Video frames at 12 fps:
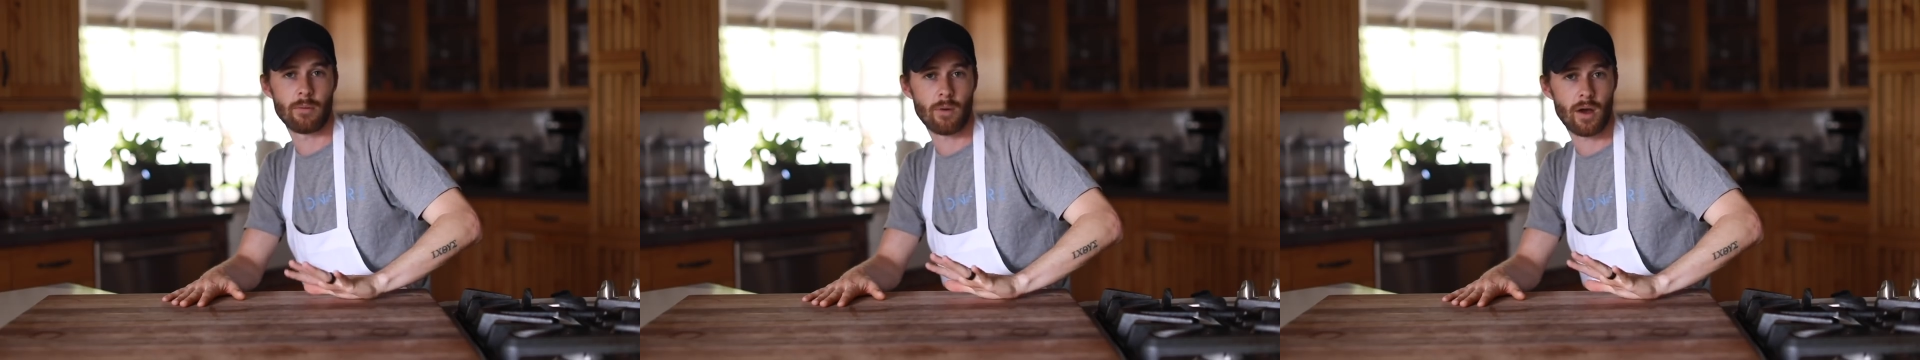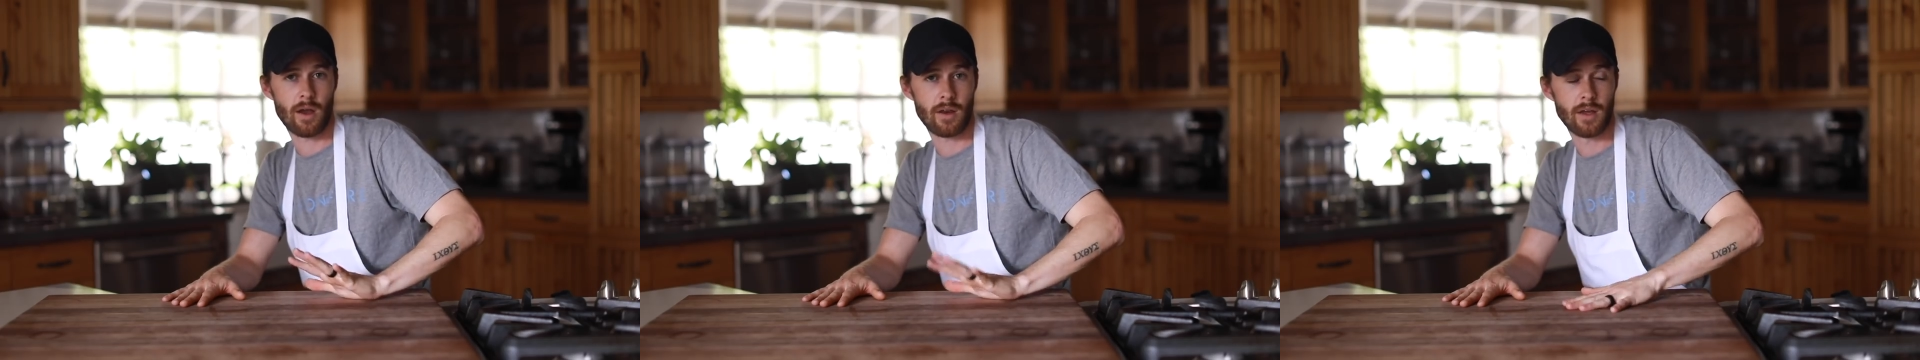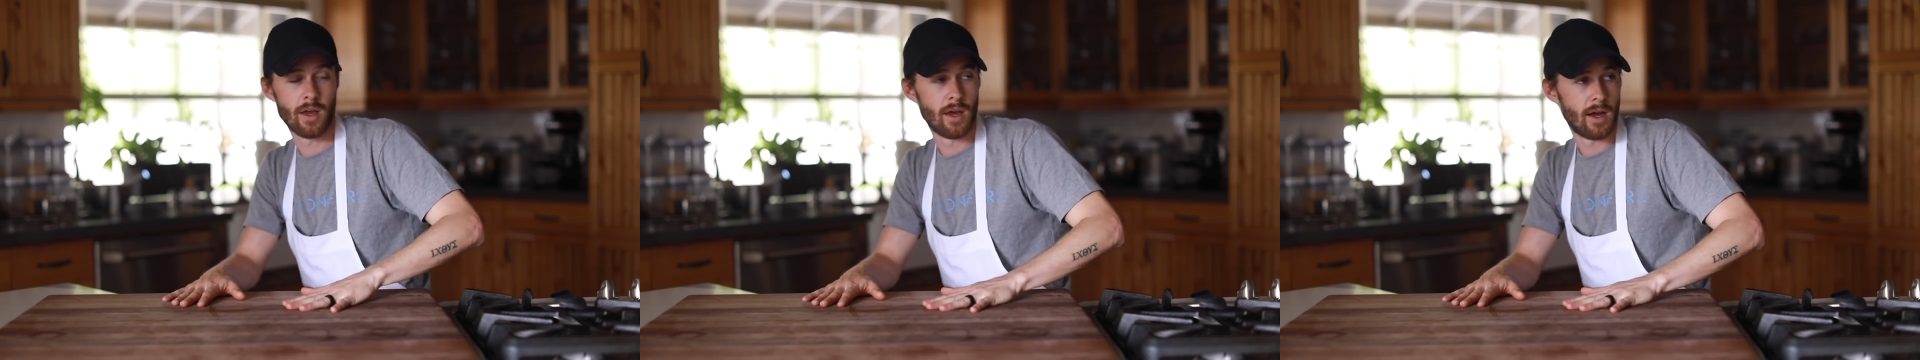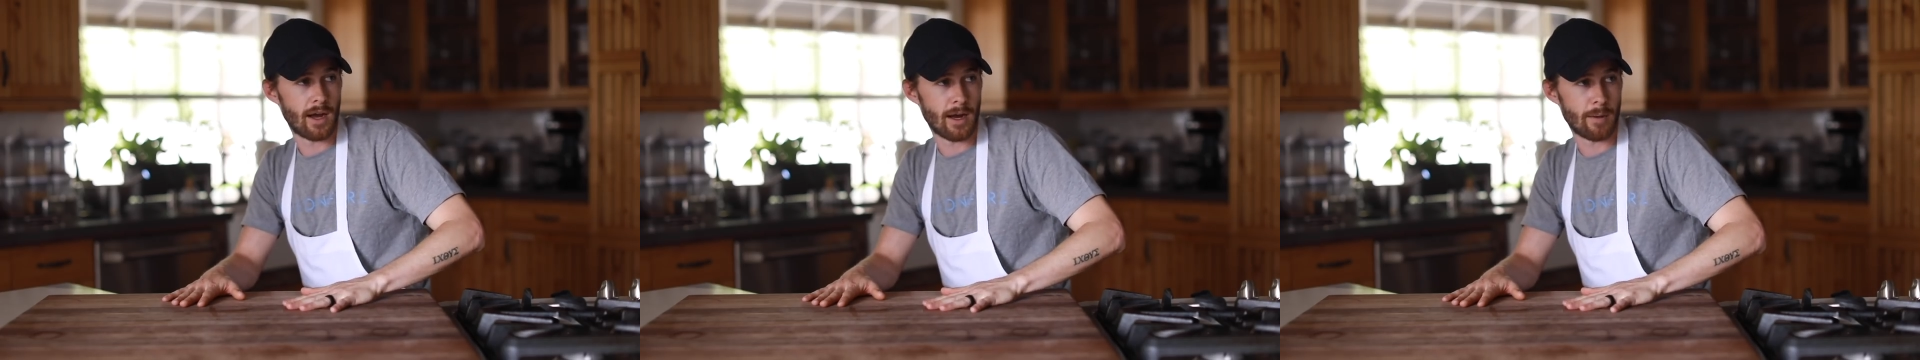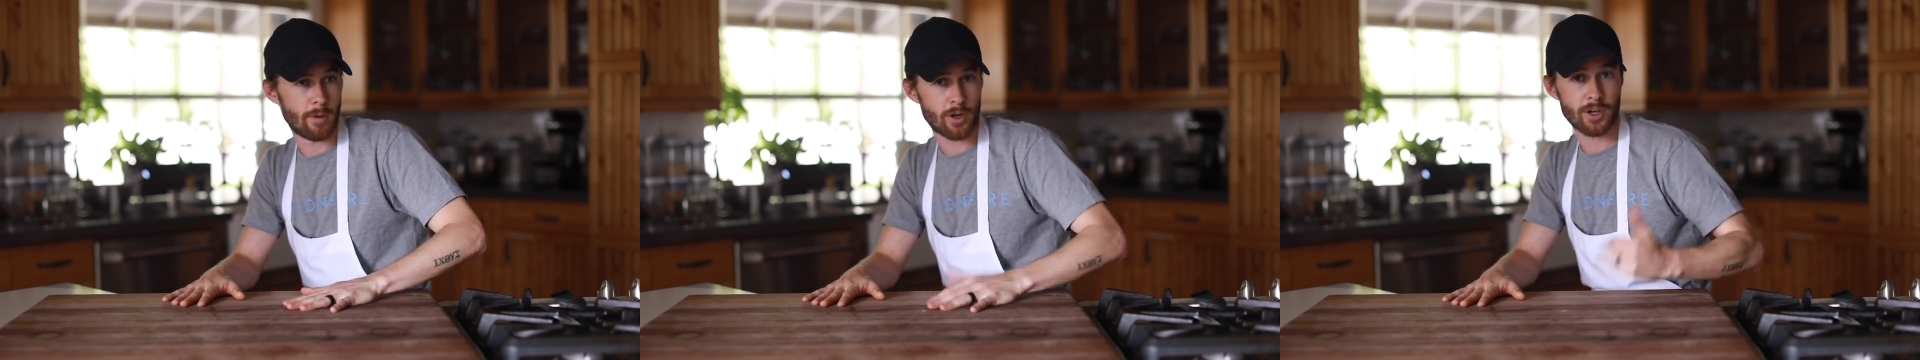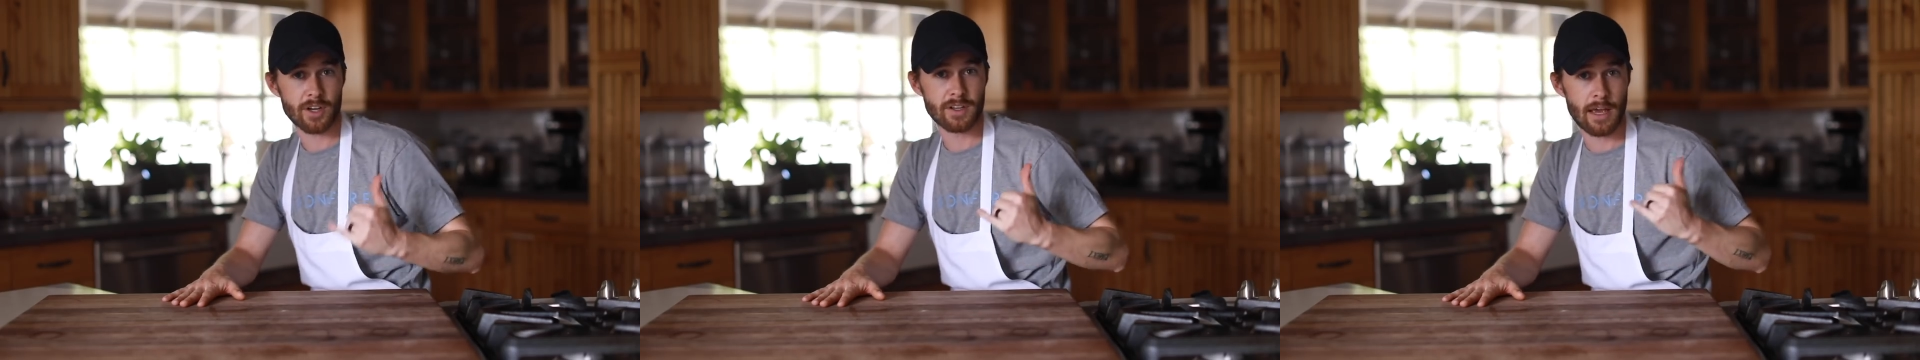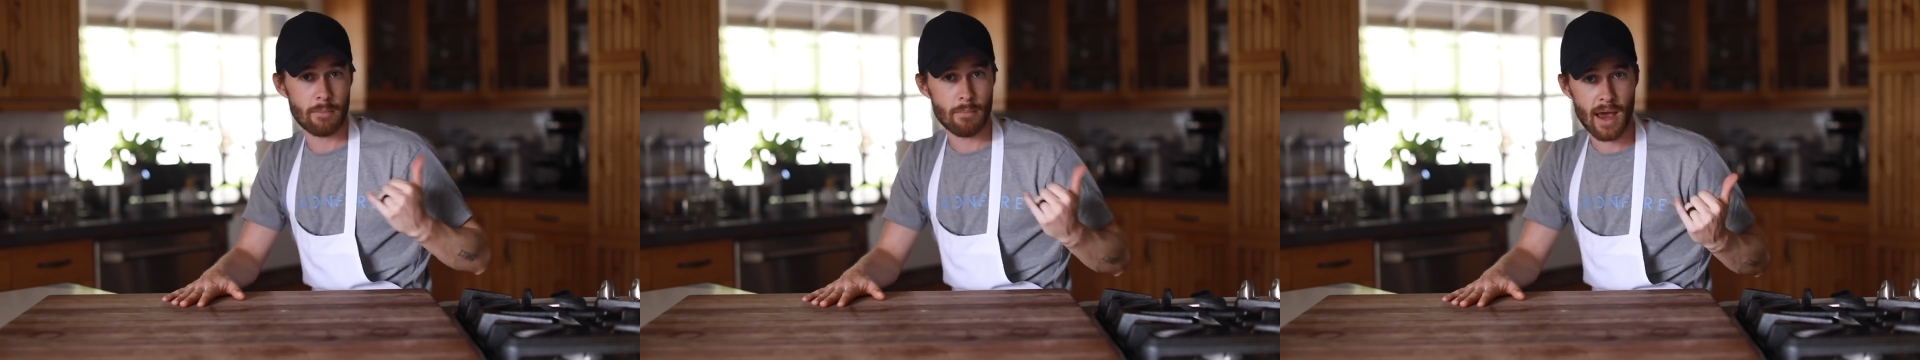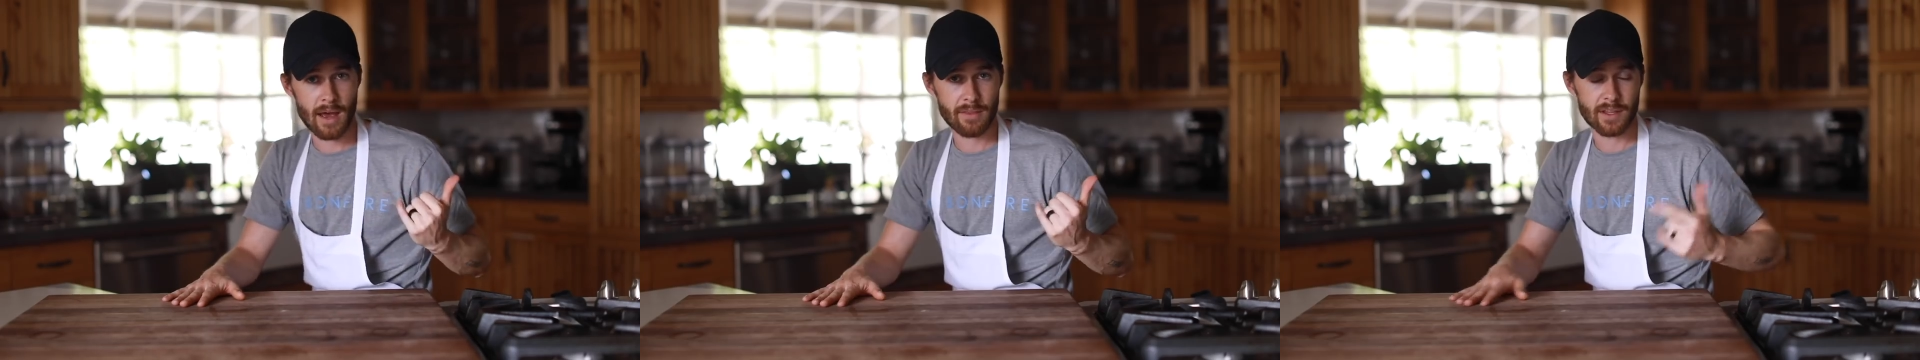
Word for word: of mine, a cook named Matt.